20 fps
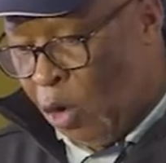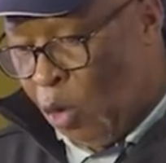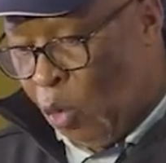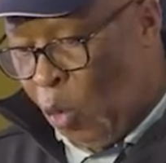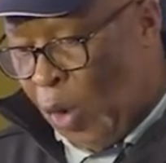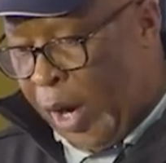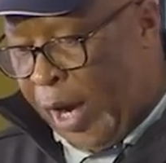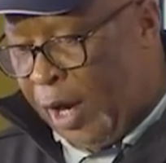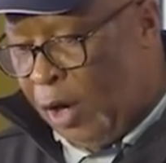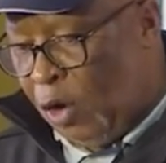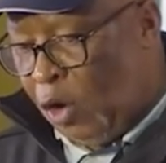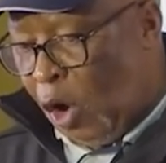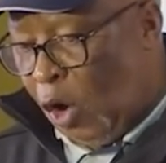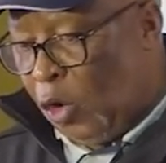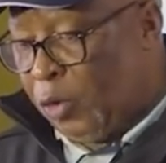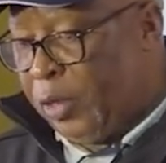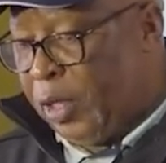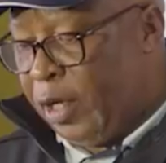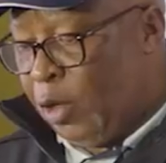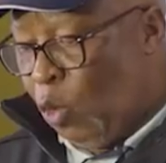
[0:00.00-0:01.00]
while
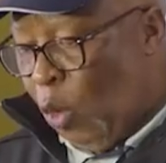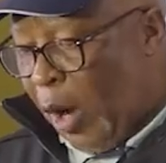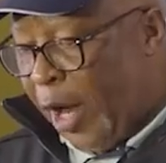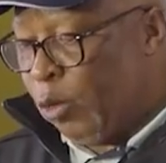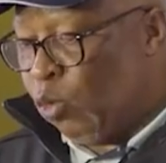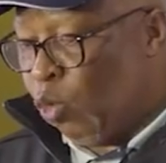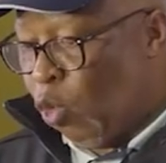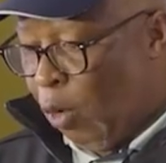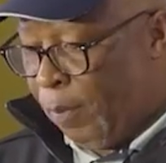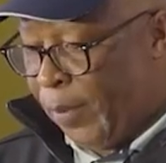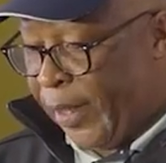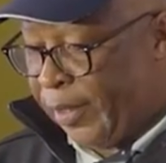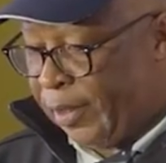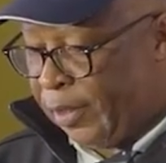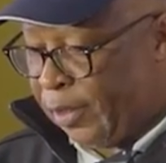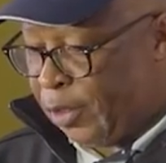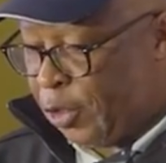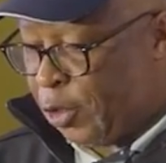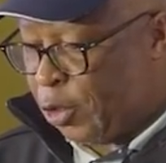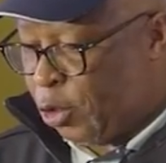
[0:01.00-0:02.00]
only one
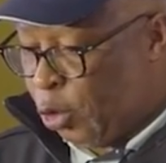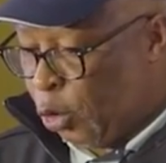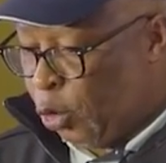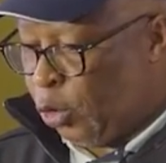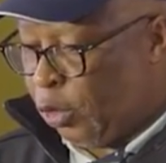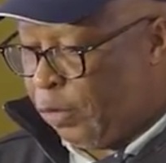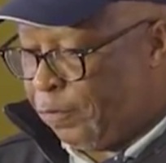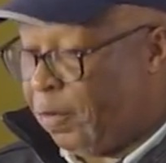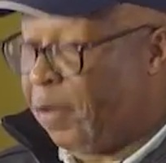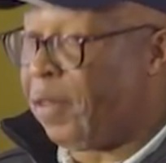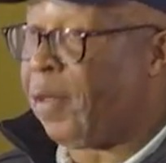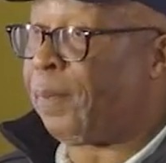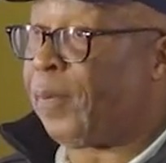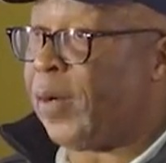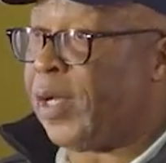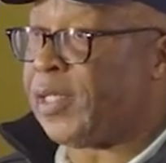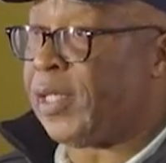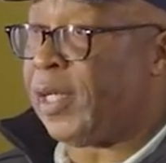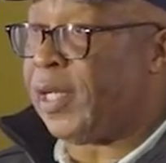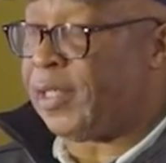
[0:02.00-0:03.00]
woman stood for the
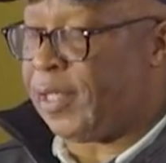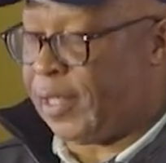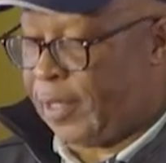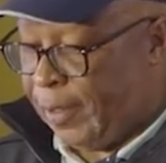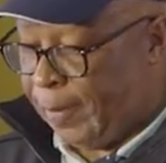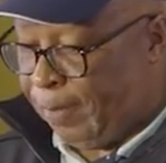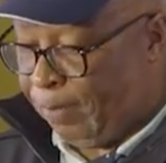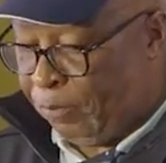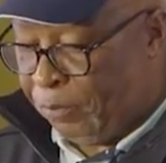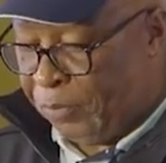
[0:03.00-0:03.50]
presidency.